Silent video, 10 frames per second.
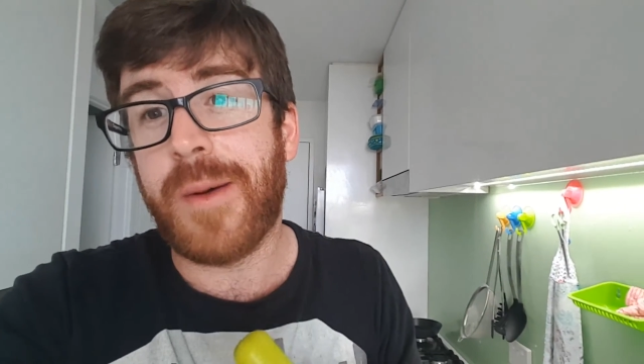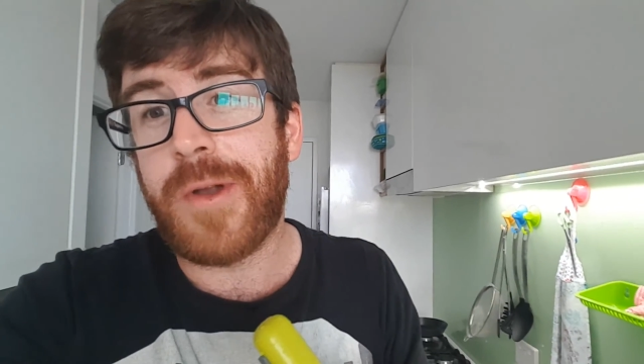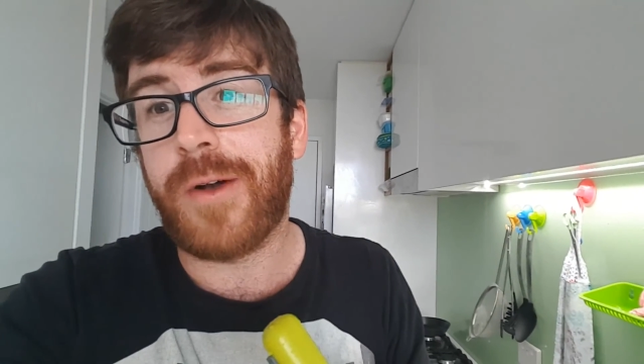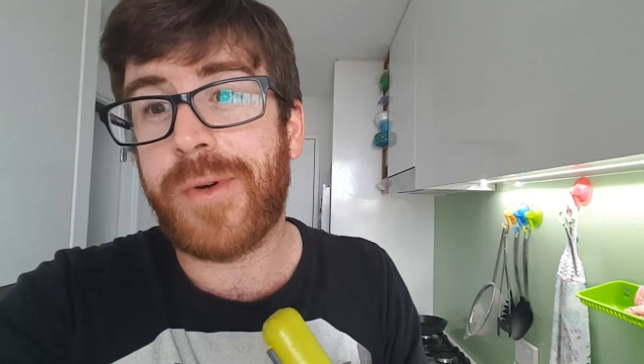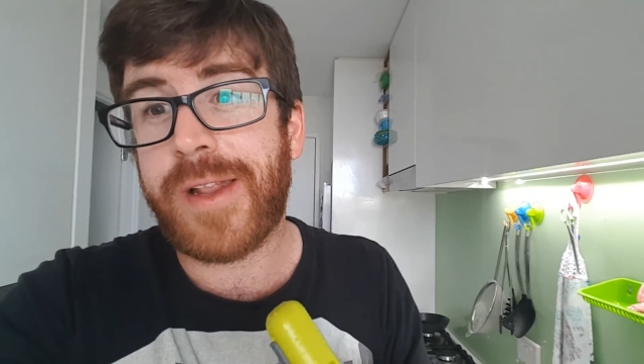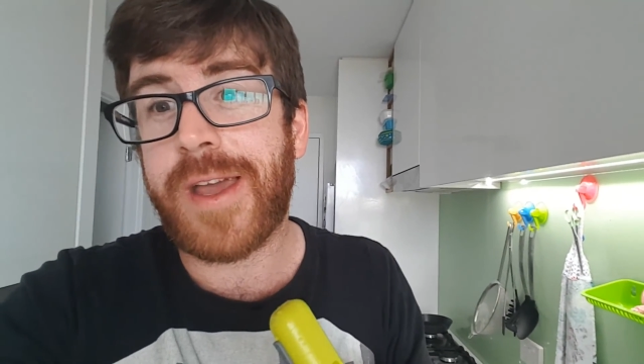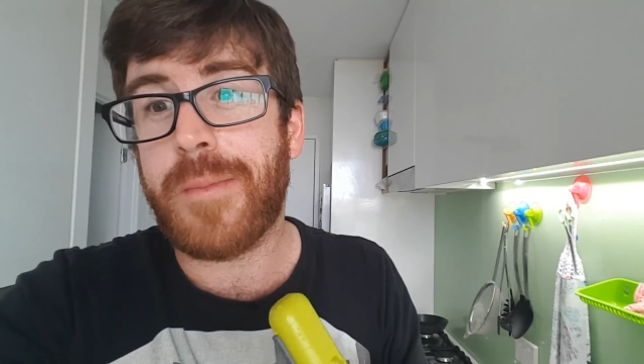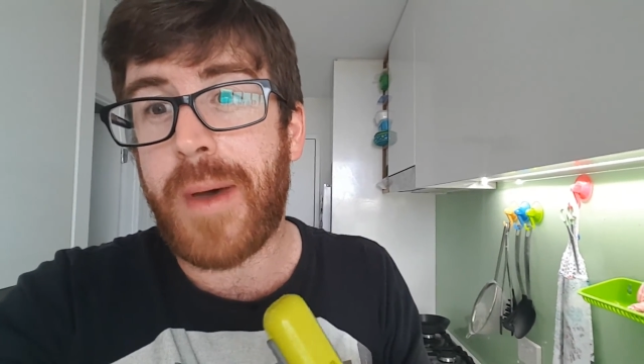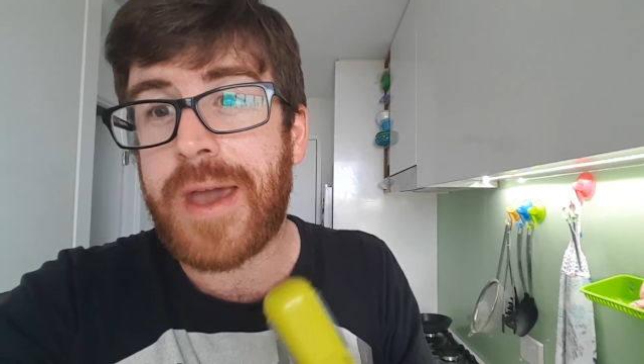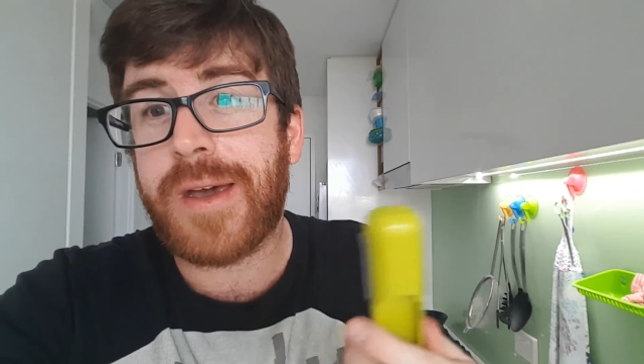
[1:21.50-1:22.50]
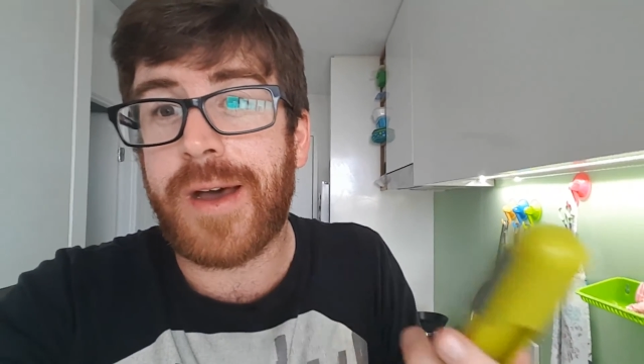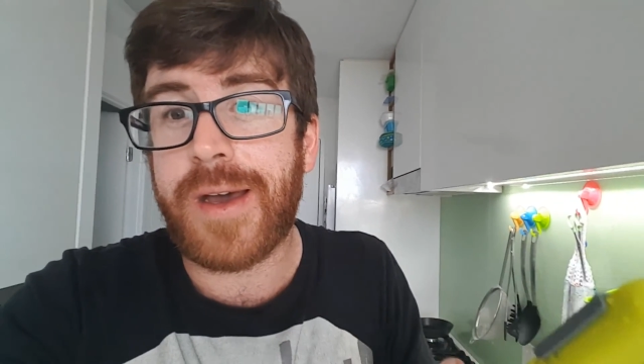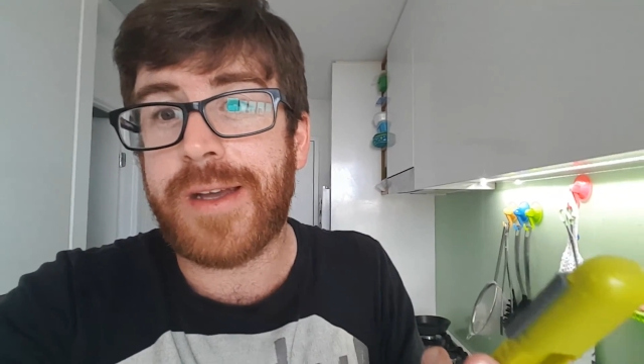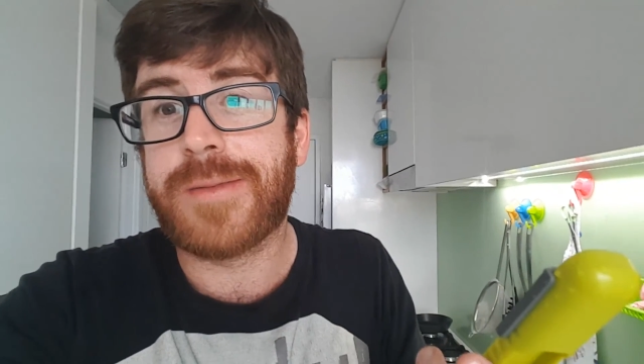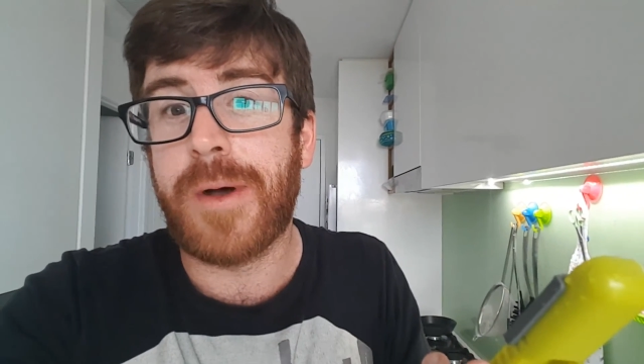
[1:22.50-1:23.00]
I'm not really a baker.
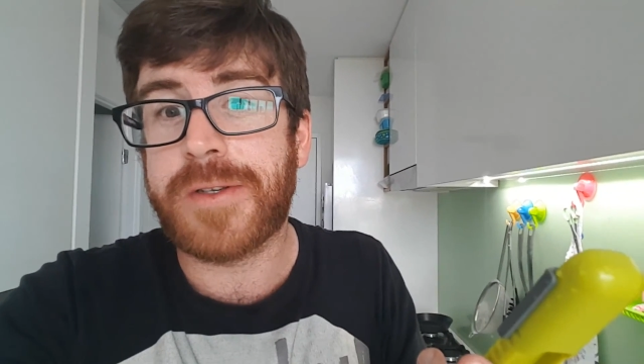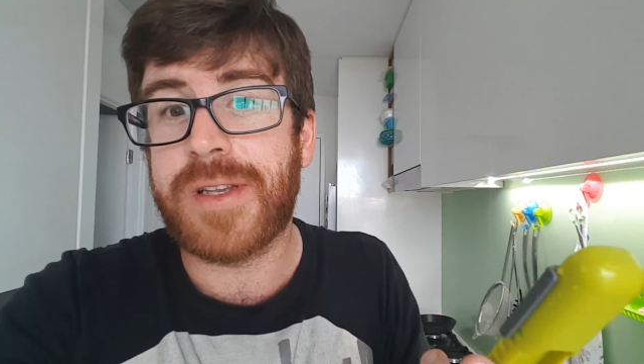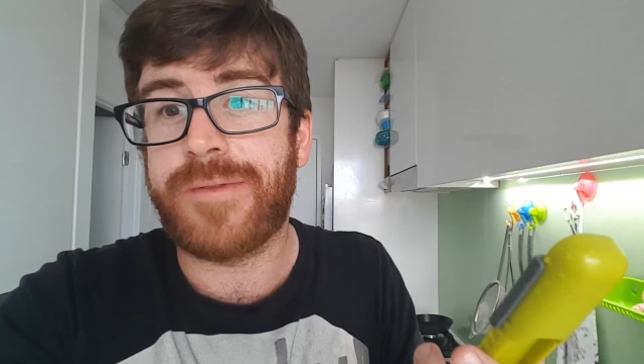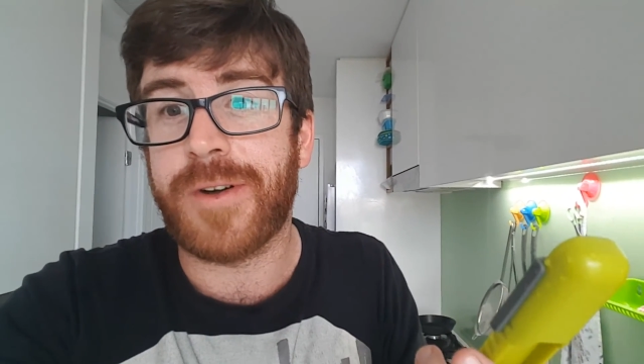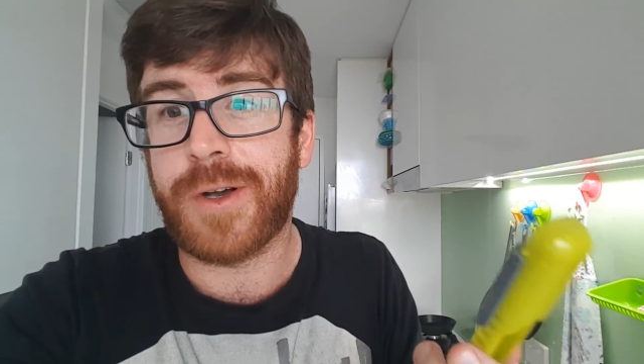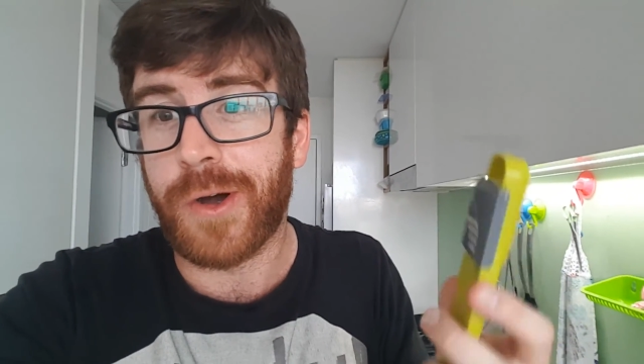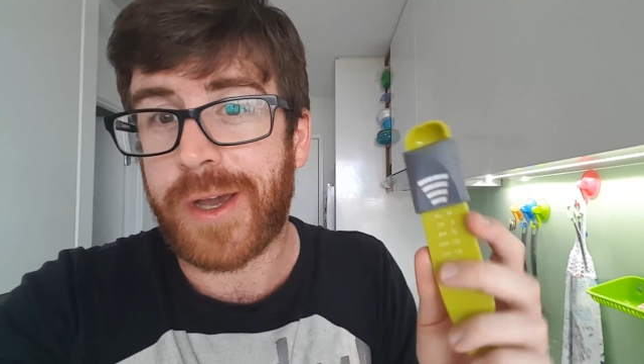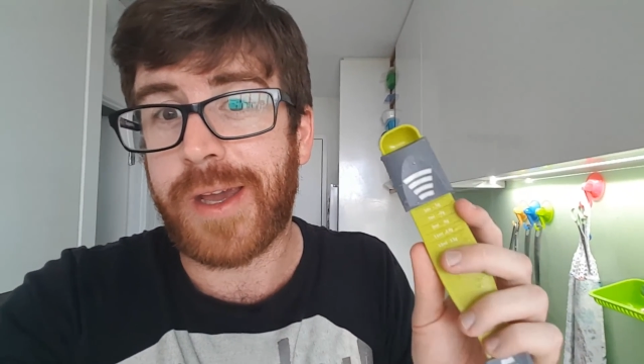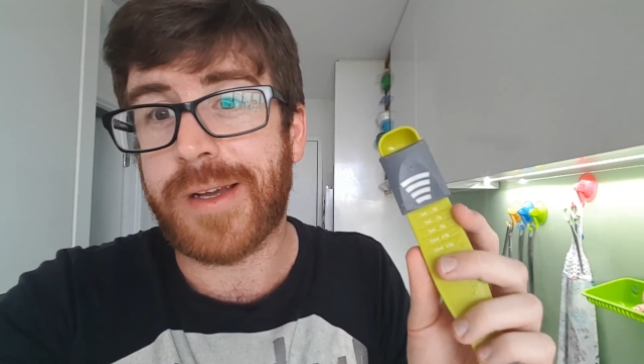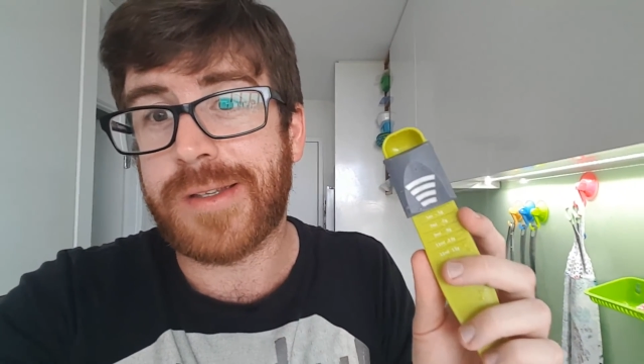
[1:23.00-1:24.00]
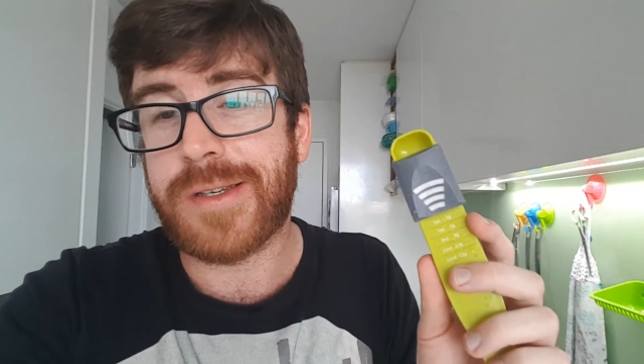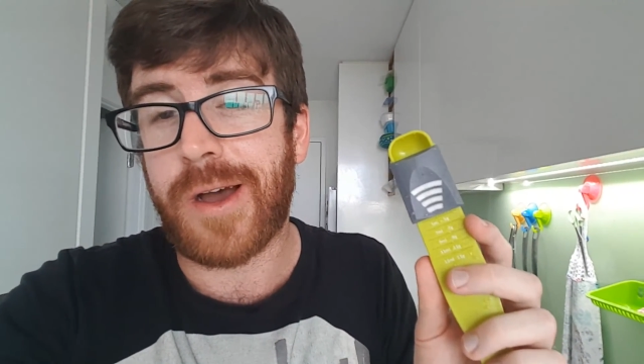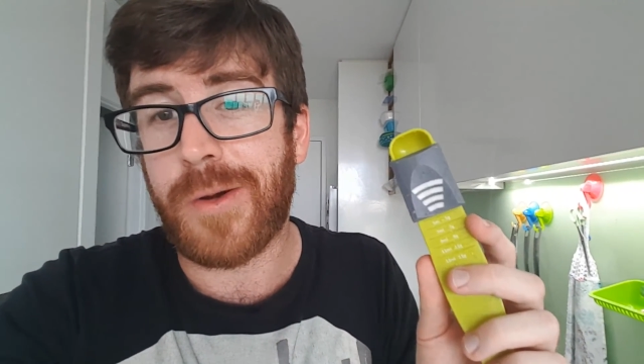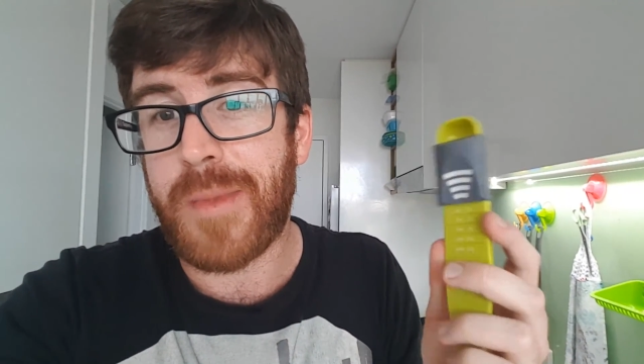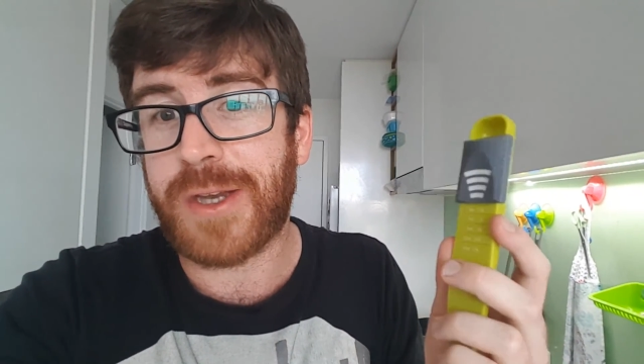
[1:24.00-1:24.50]
It's mostly for cooking and
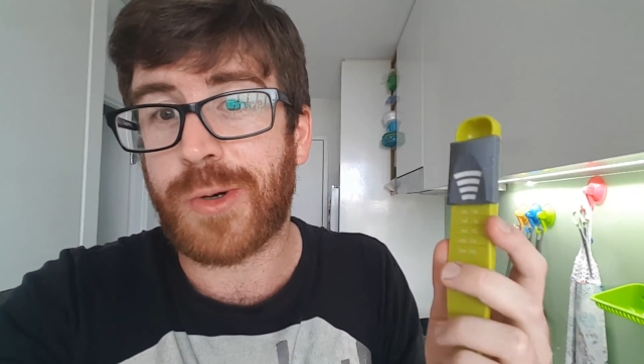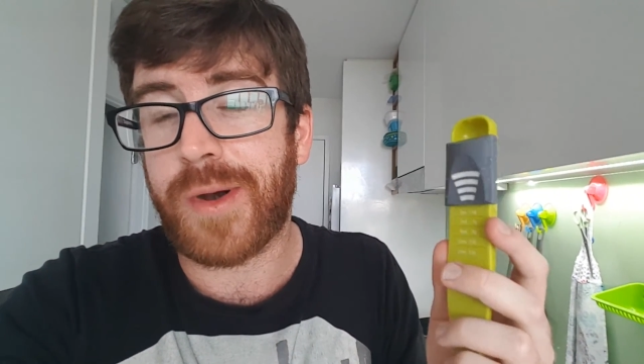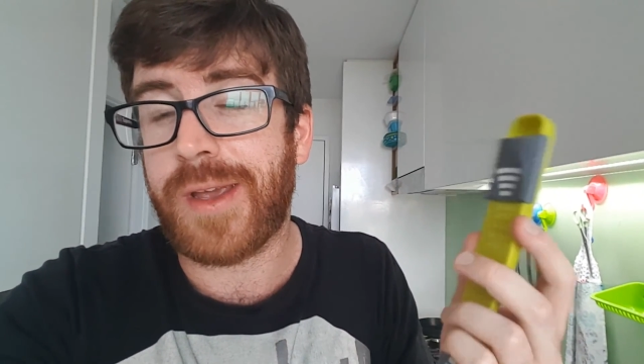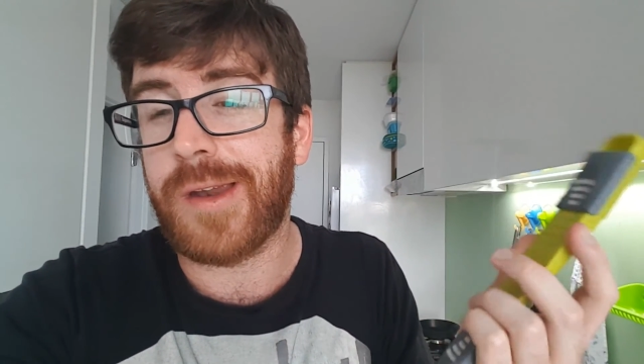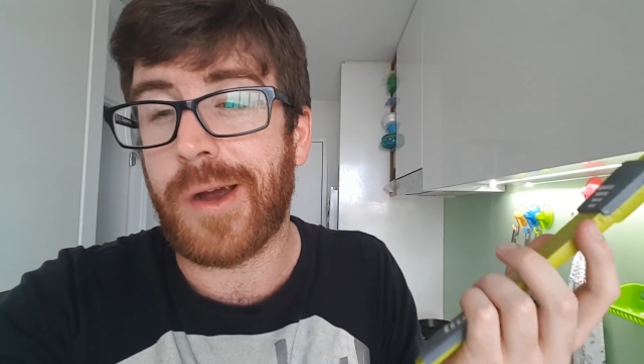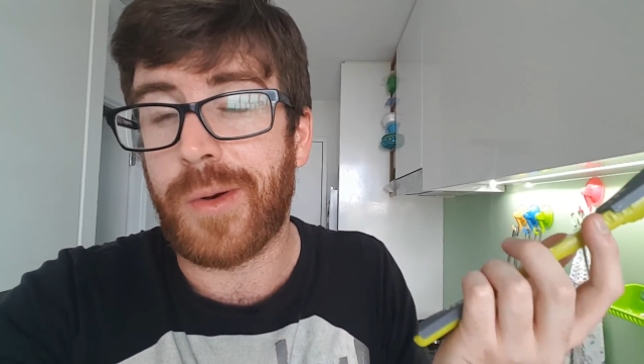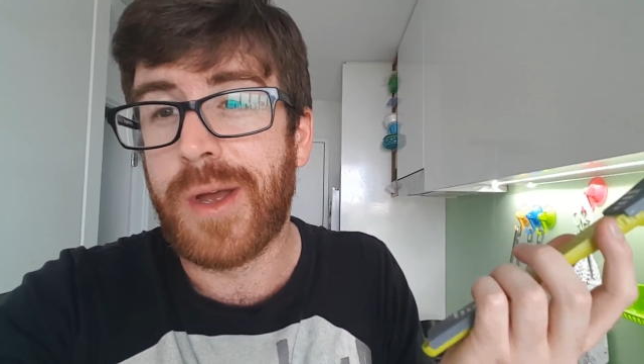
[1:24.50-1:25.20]
so measuring, you know,